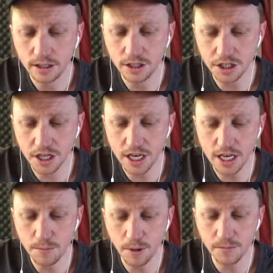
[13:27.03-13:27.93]
just
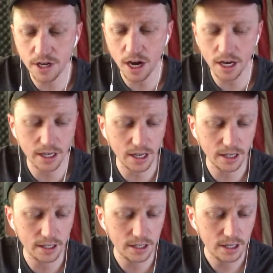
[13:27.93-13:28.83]
keep him talking,
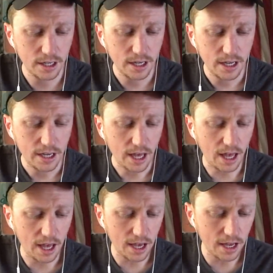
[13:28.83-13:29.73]

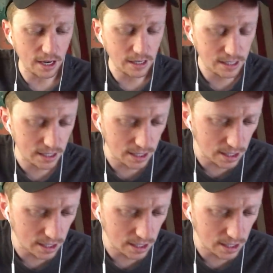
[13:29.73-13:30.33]
and